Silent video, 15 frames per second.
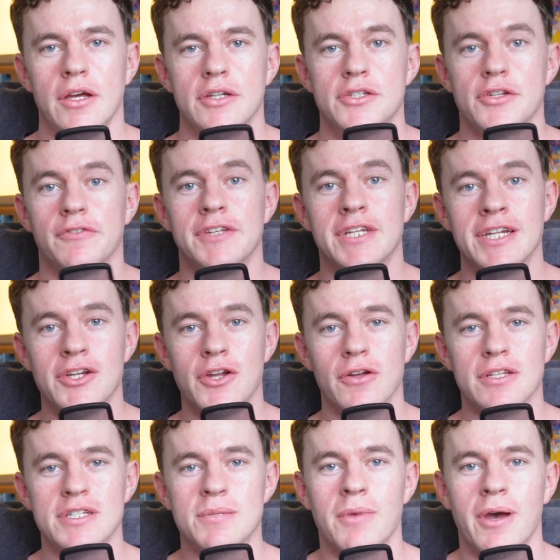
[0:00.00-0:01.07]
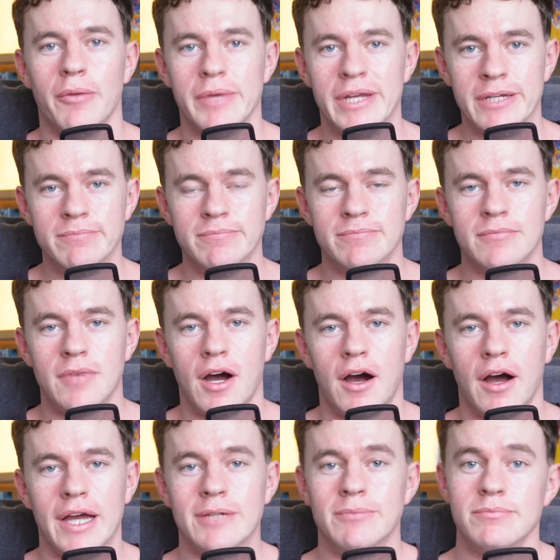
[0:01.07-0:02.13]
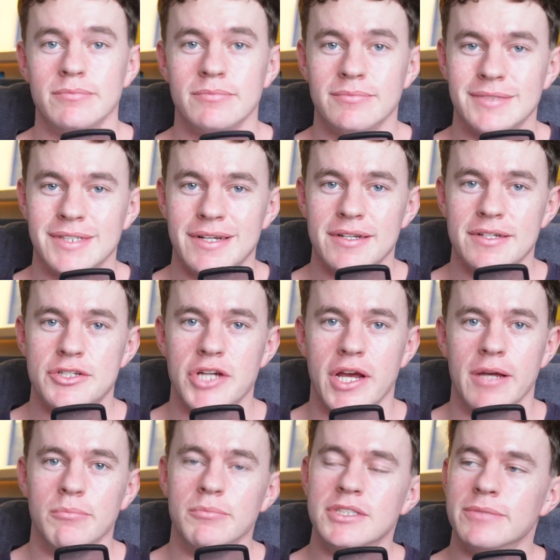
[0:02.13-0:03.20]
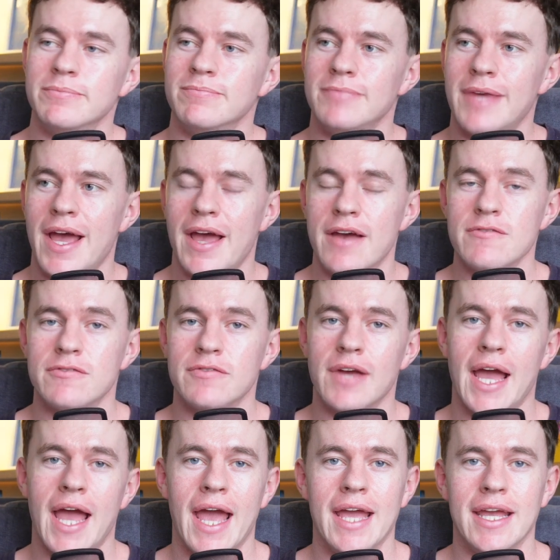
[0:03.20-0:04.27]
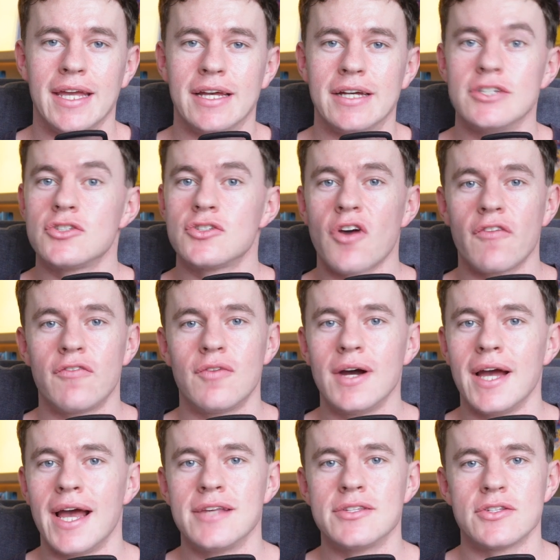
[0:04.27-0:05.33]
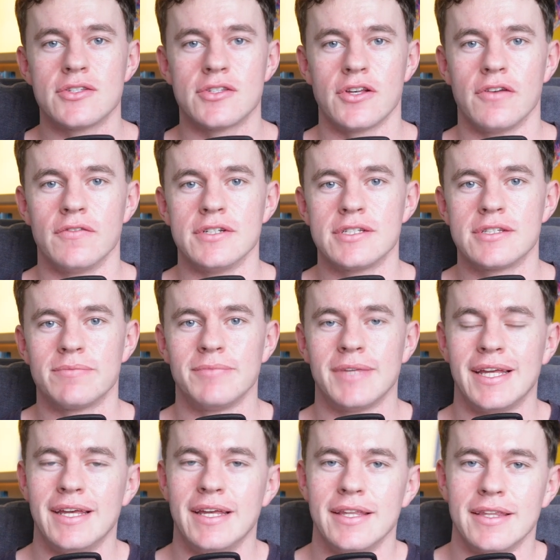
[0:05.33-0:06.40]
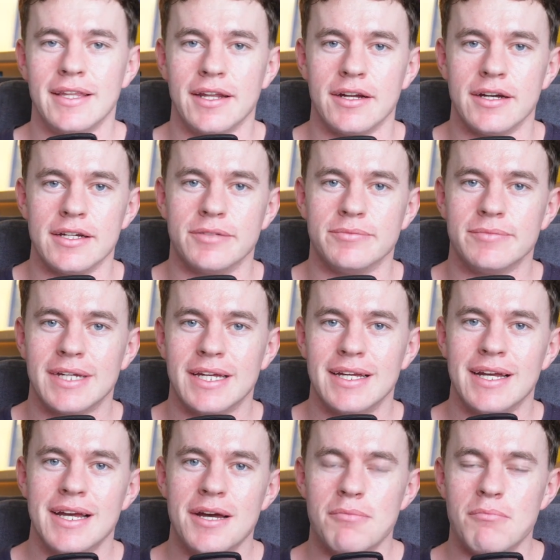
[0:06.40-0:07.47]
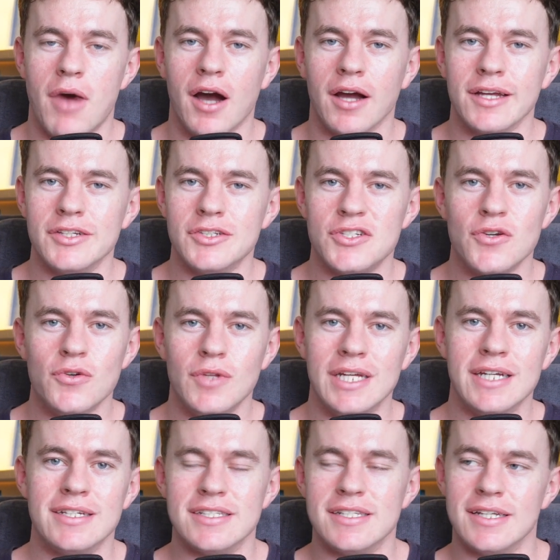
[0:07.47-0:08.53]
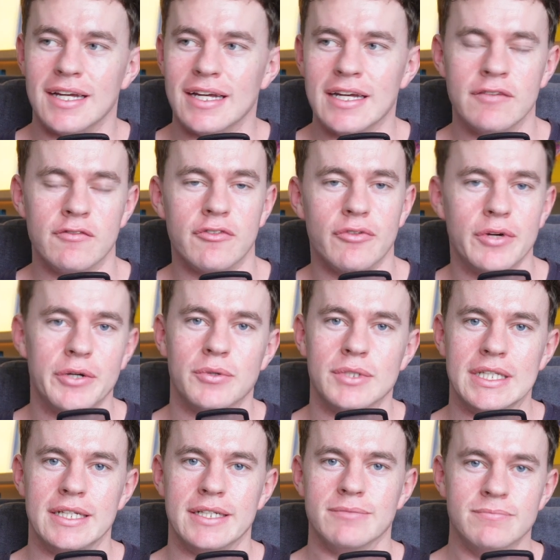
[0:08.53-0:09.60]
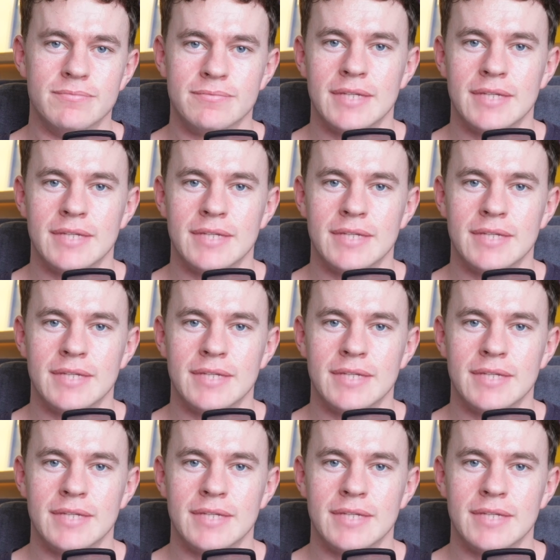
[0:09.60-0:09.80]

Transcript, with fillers: So if you didn't know this about me, I, James, have a software as a service that I market to the internet infrequently.